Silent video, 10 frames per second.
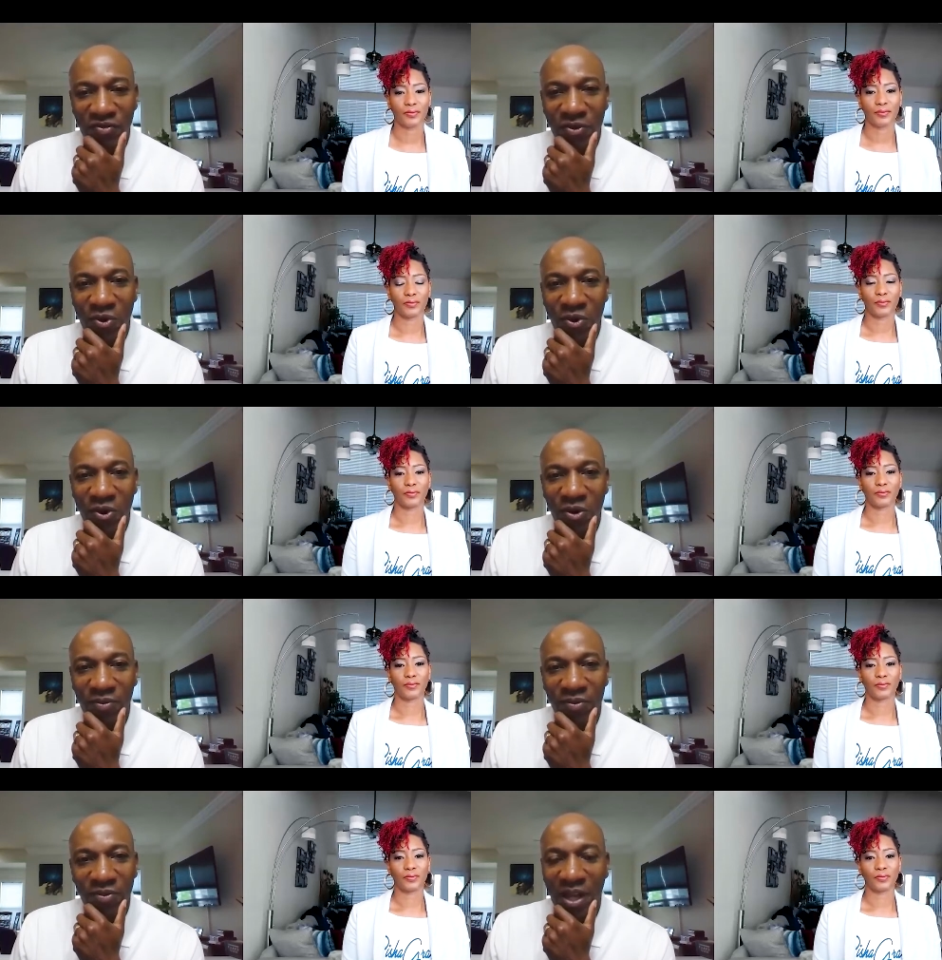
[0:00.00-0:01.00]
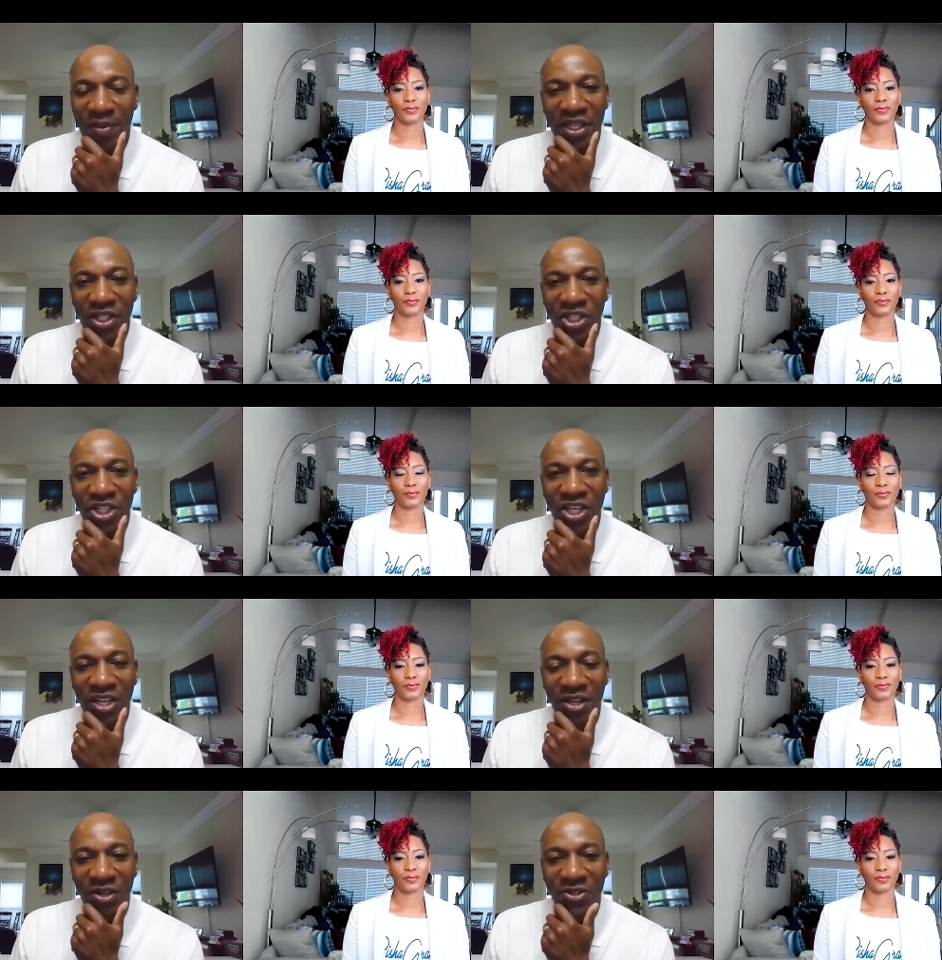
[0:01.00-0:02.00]
Speaker 1: for I mean,
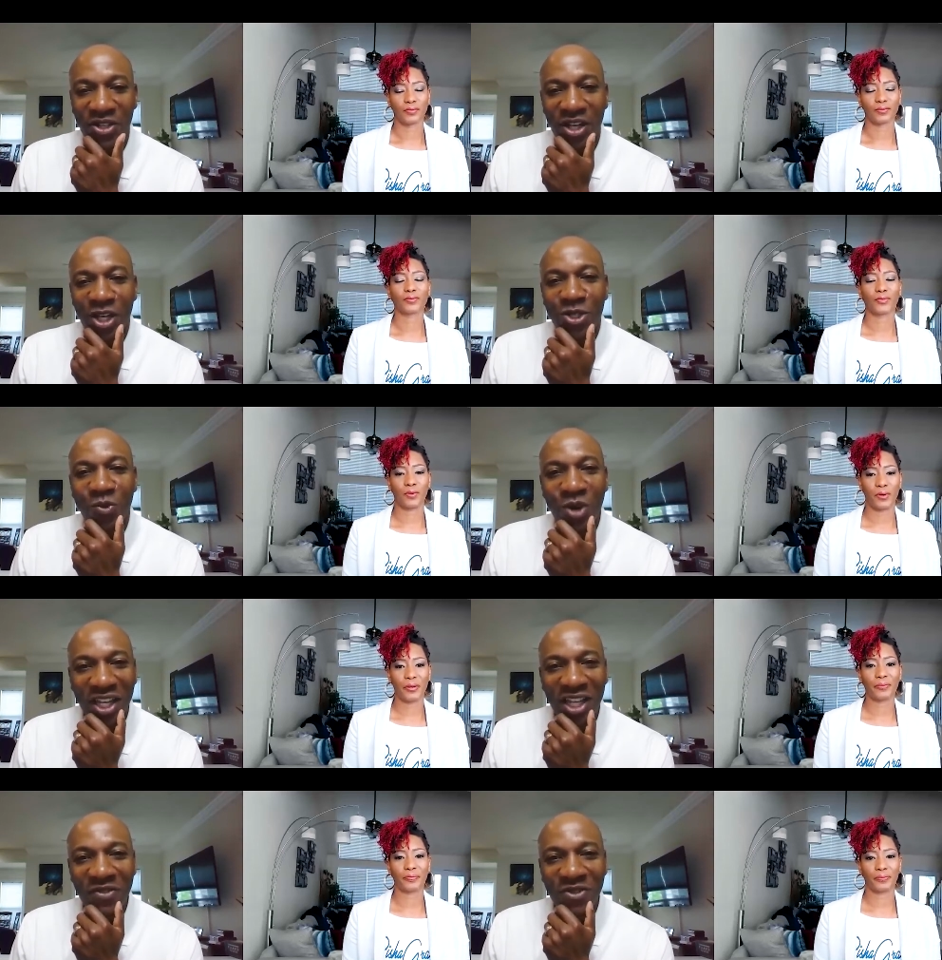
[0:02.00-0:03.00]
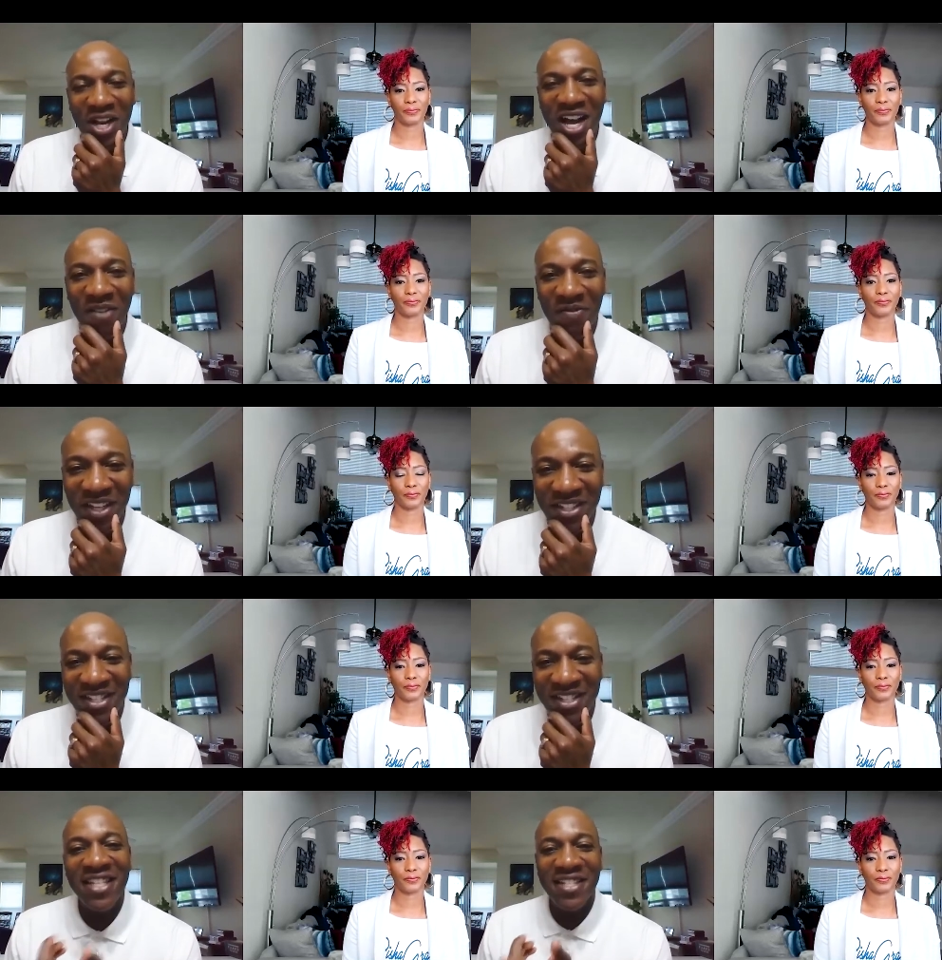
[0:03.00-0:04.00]
years. So, what gives you confidence
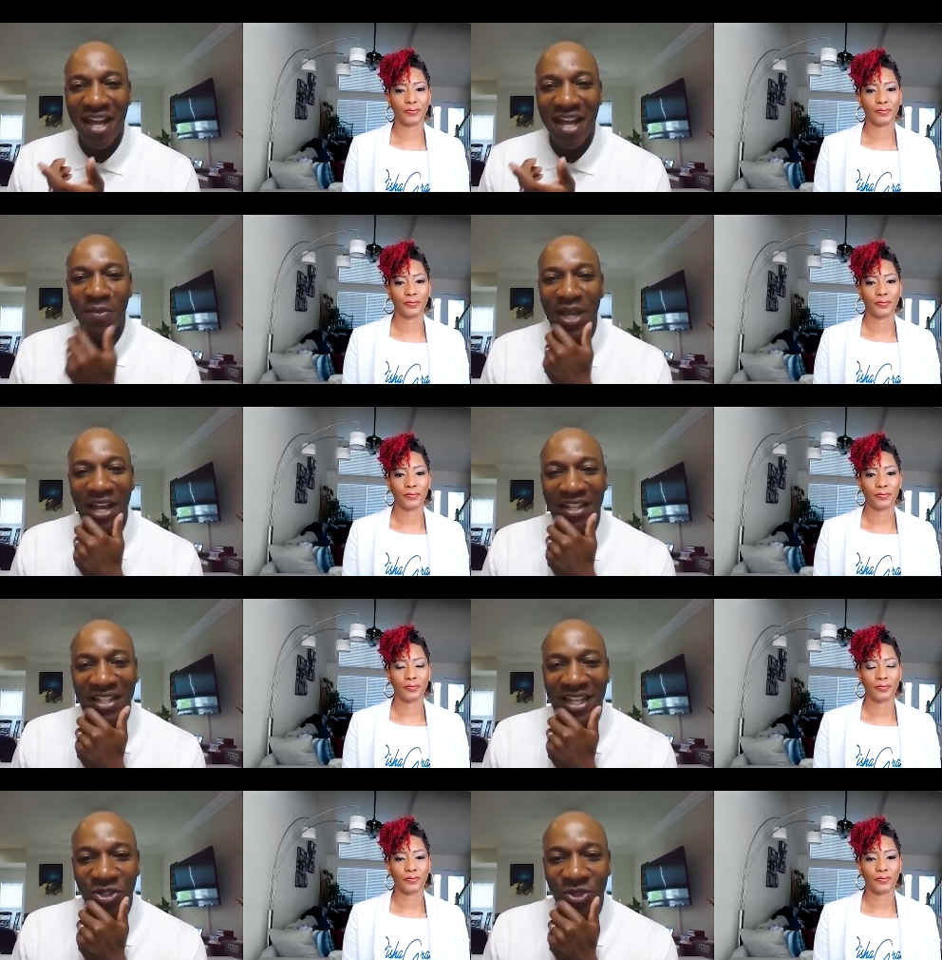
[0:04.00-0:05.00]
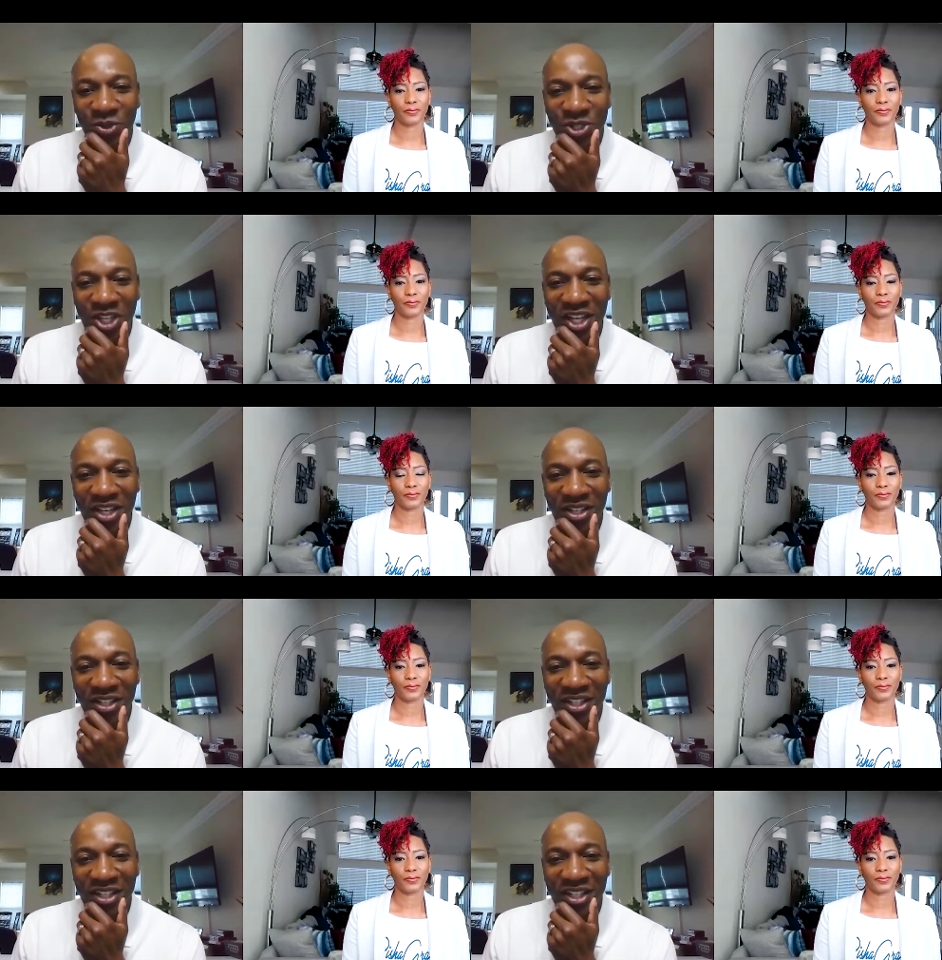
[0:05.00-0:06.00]
this time that that you'll see
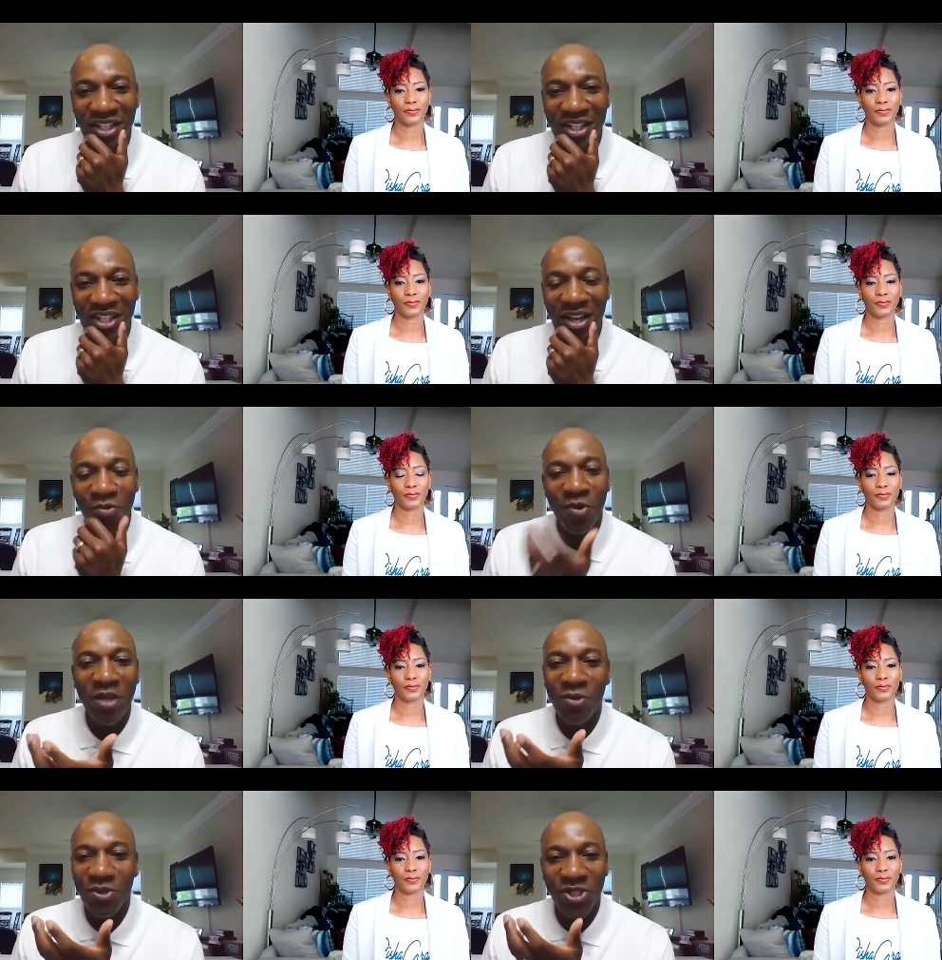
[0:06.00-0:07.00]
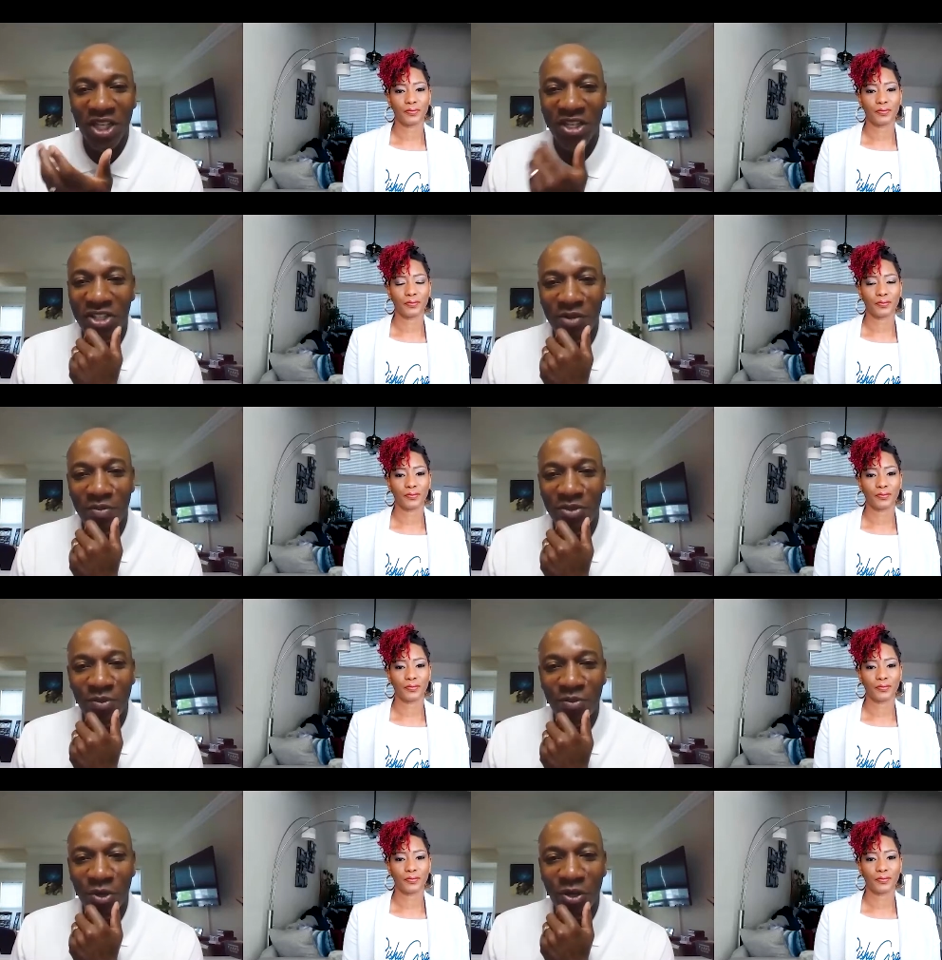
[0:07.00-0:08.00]
that we will see some
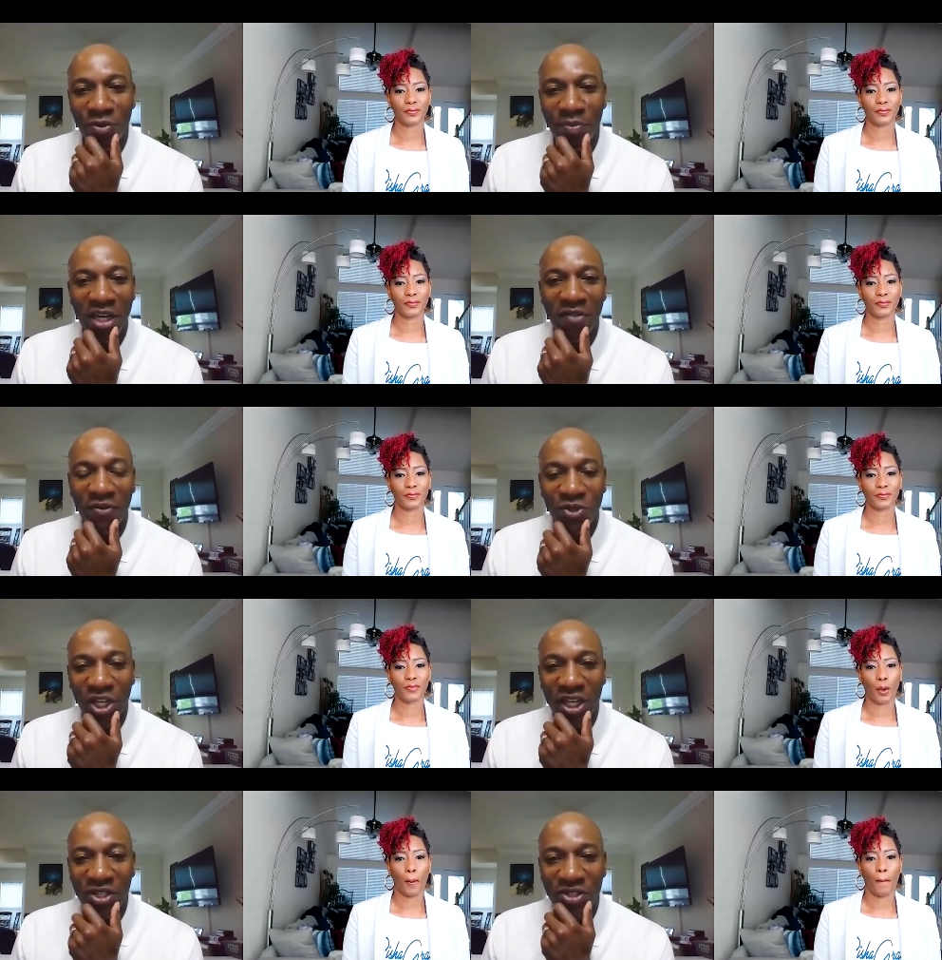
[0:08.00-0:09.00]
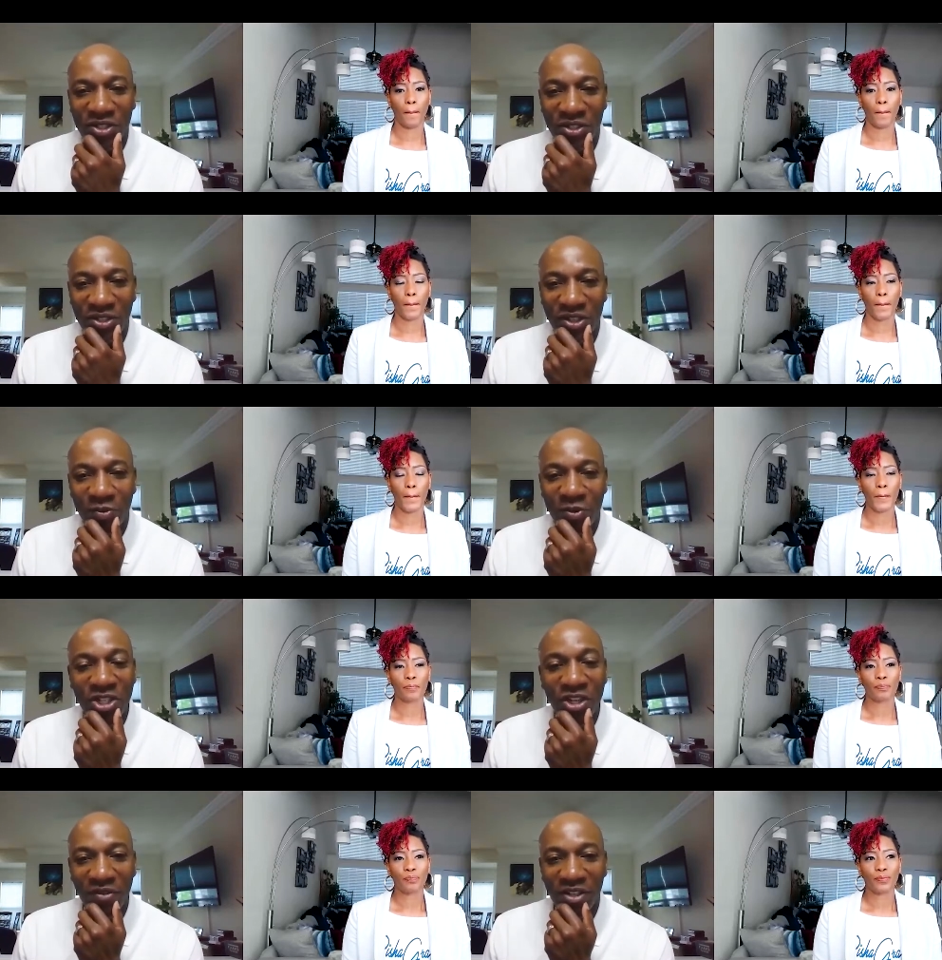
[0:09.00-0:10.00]
some real meaningful change? What's
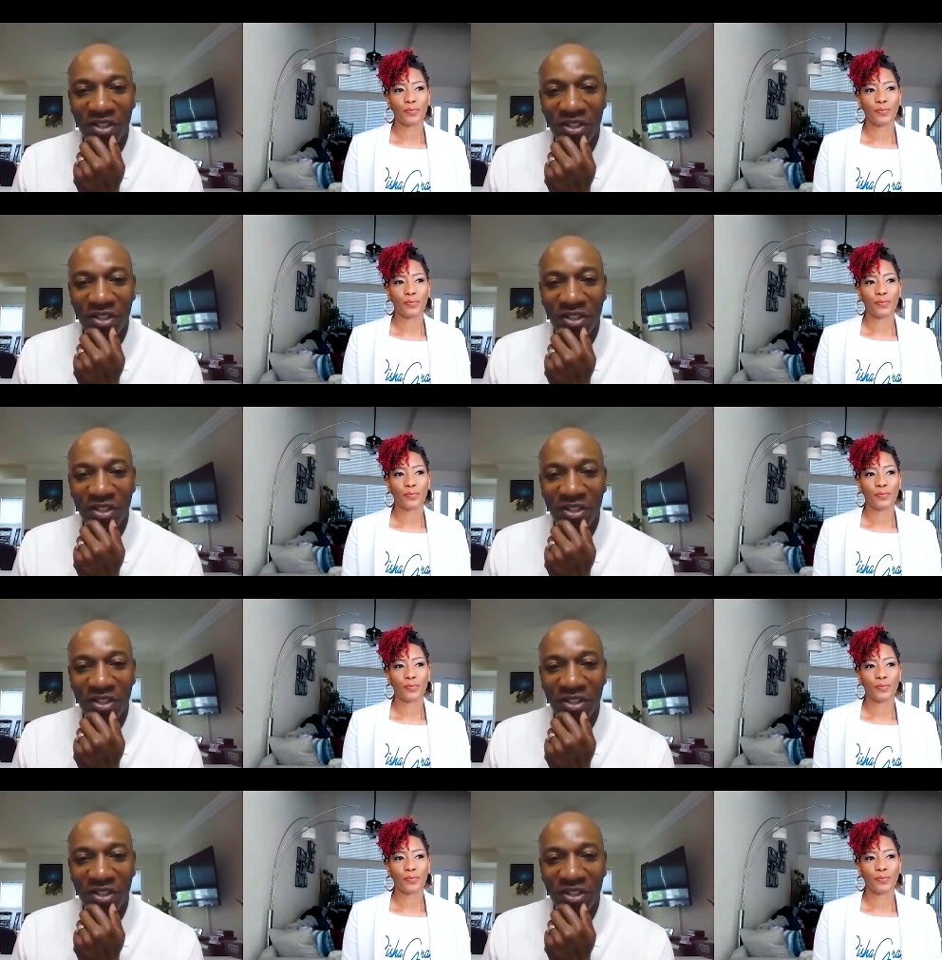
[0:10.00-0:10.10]
different?